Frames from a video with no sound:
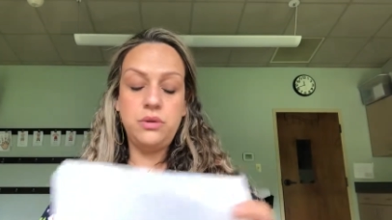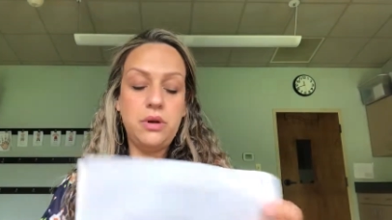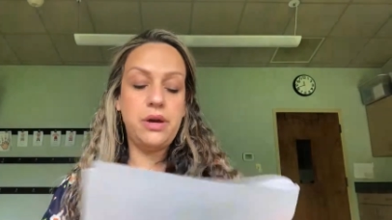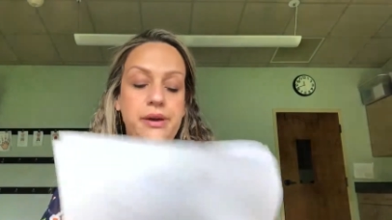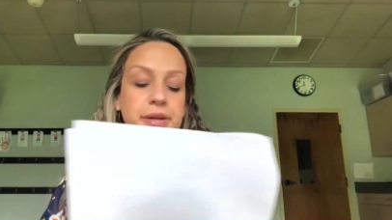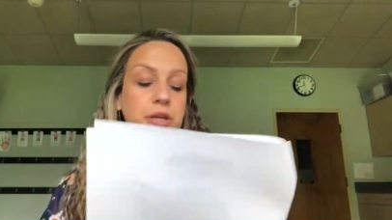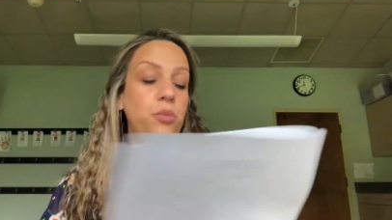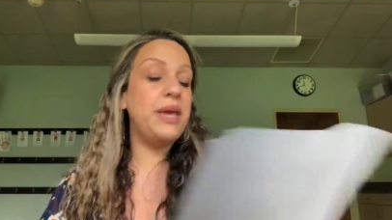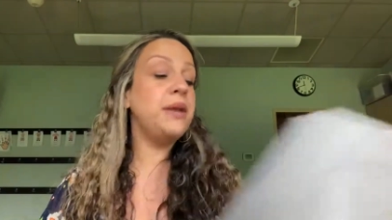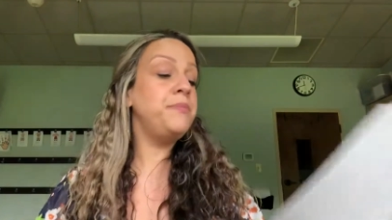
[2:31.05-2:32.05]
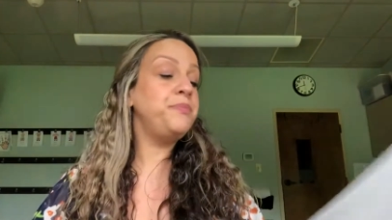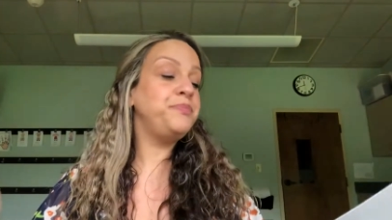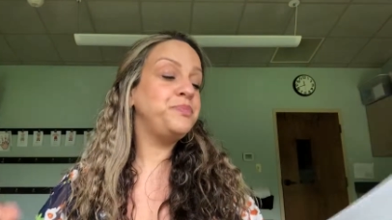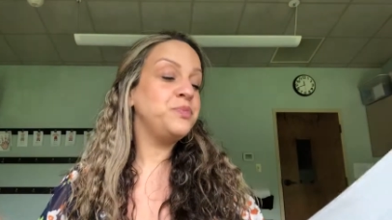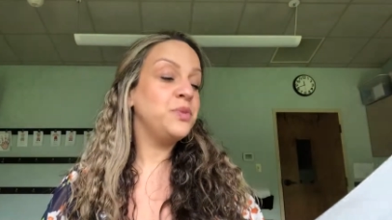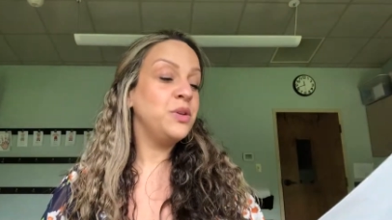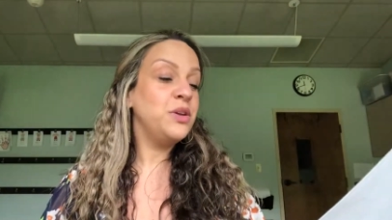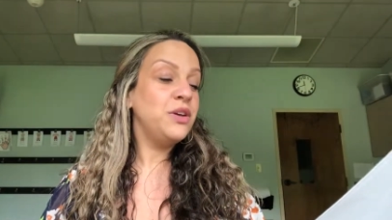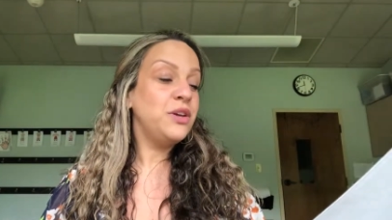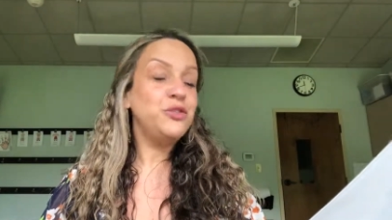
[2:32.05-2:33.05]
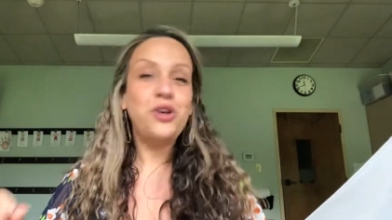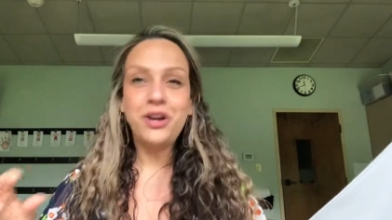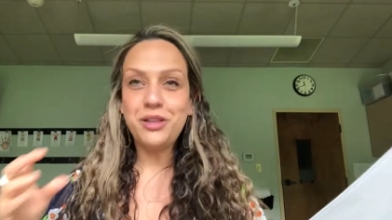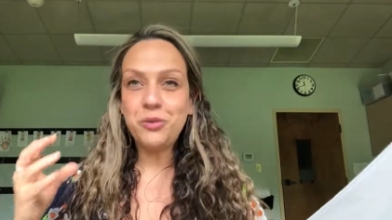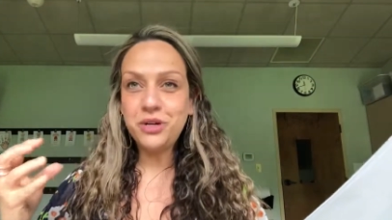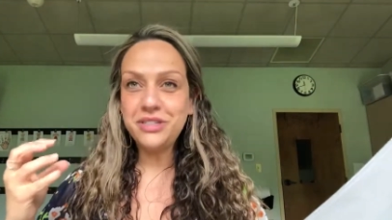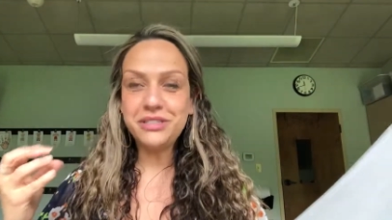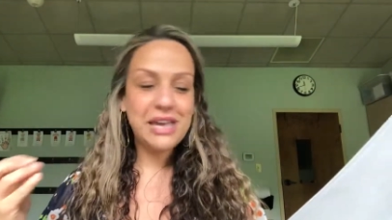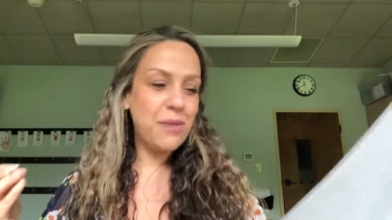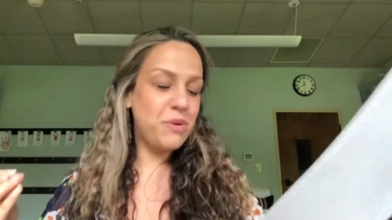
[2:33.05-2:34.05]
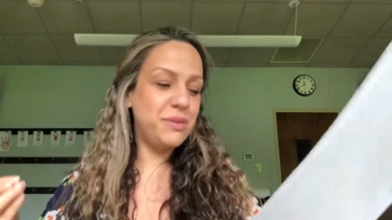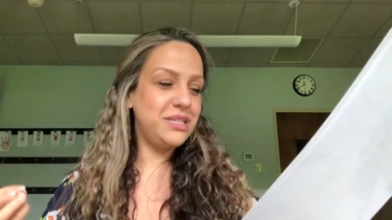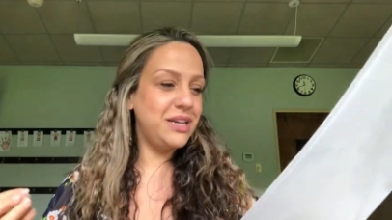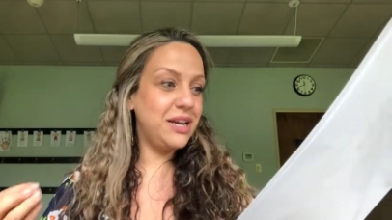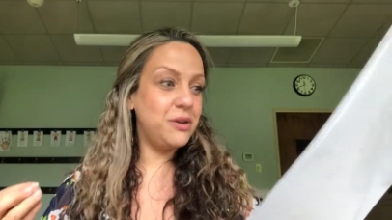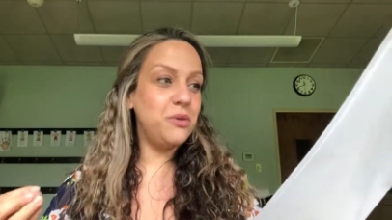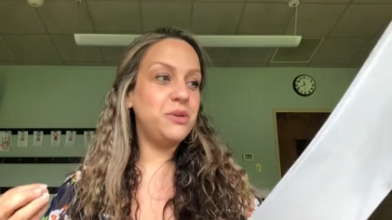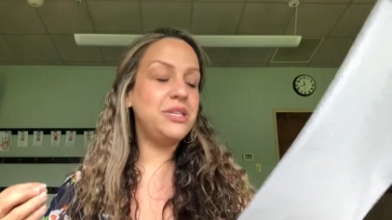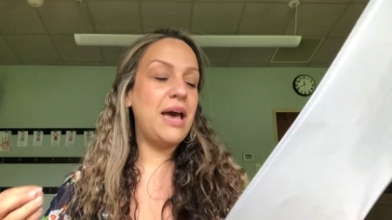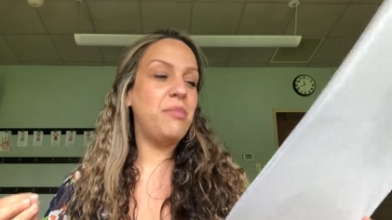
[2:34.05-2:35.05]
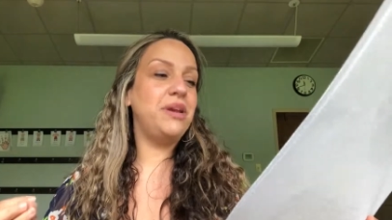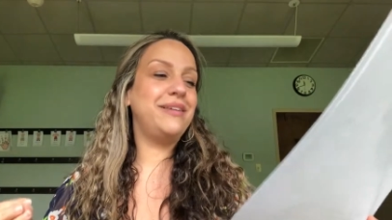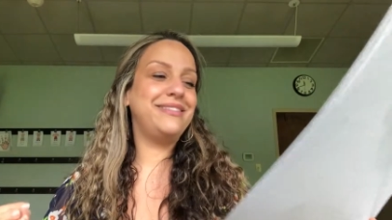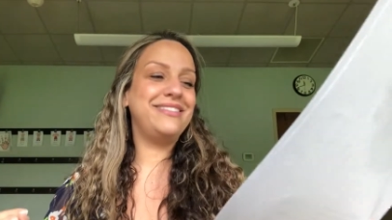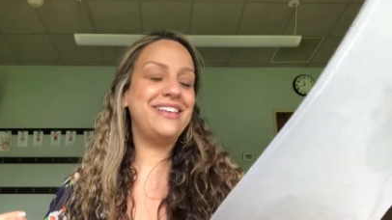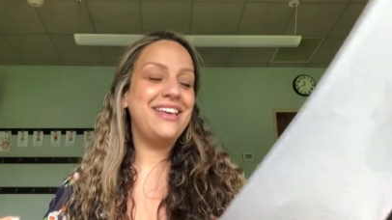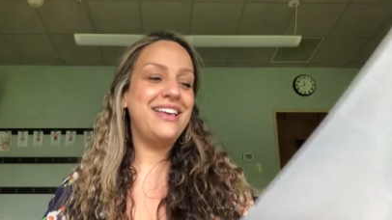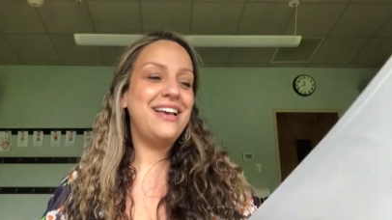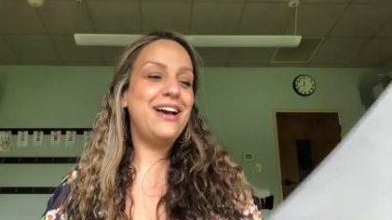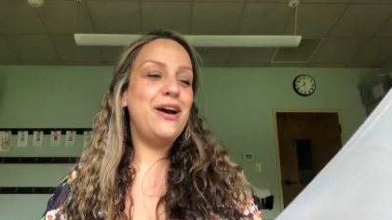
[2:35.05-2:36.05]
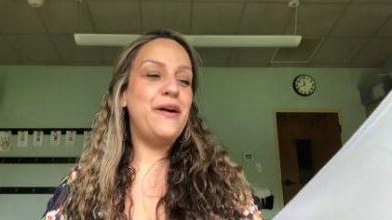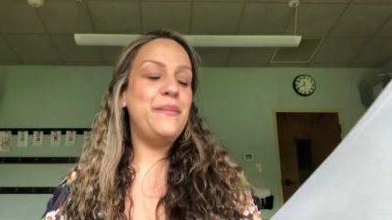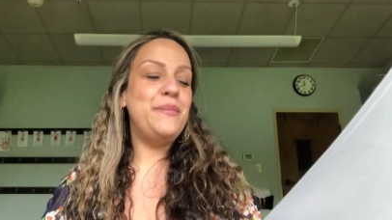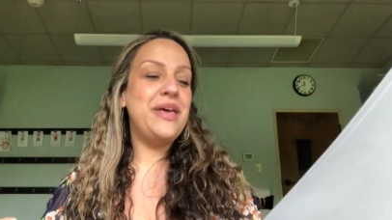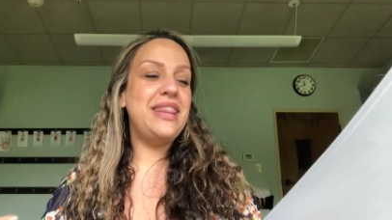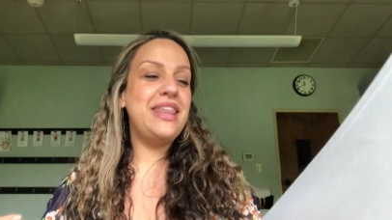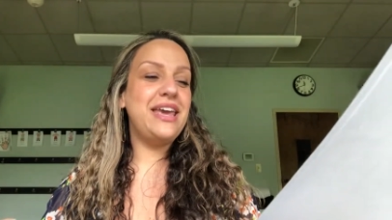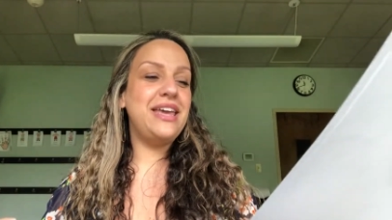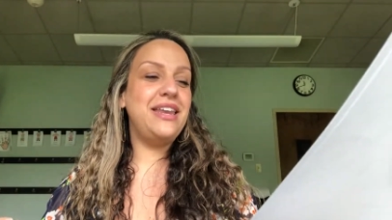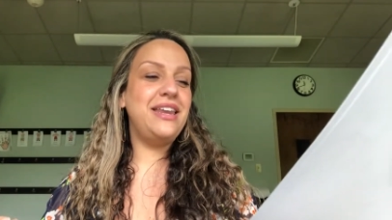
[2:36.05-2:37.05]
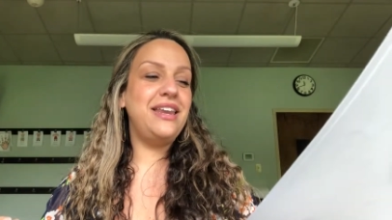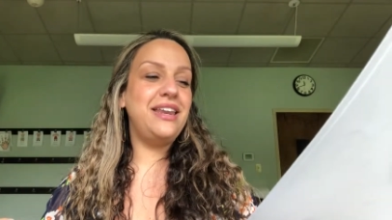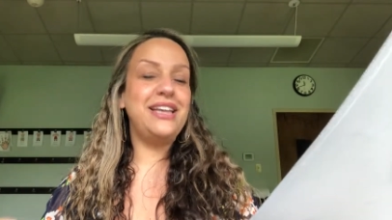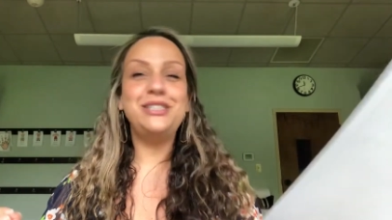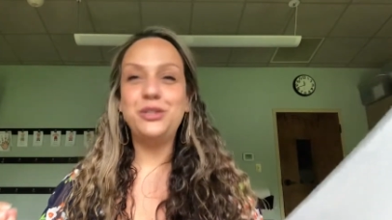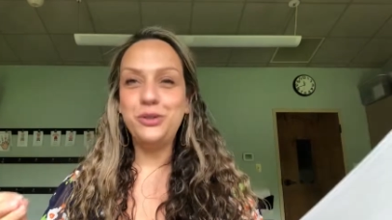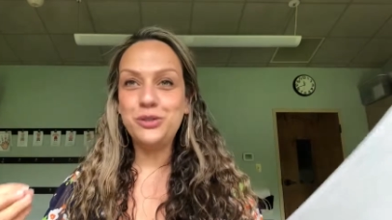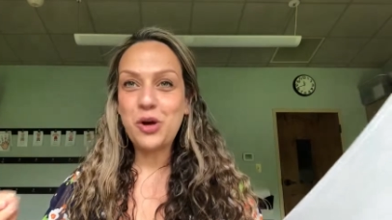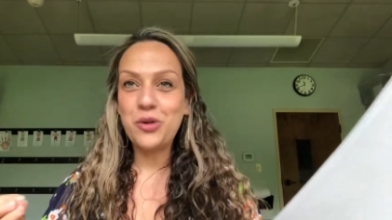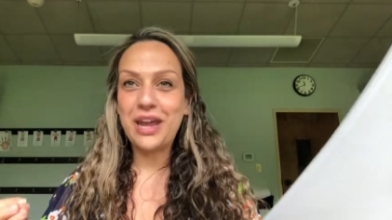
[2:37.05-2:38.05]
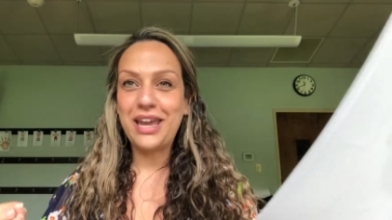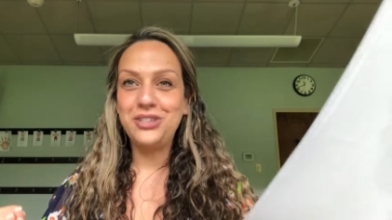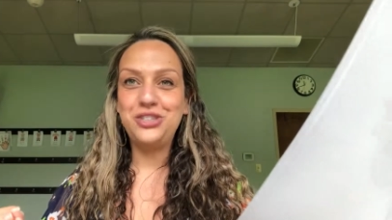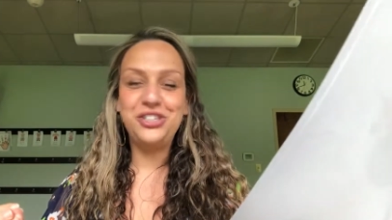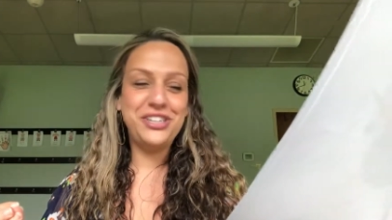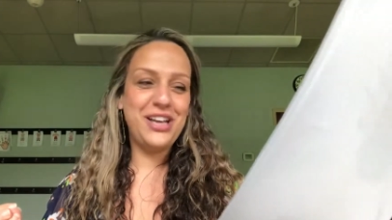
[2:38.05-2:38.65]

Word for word: uh, little bin. Sorry, the words are escaping me today. I don't know what's happening. Um, and then, yes, I do. It's called age,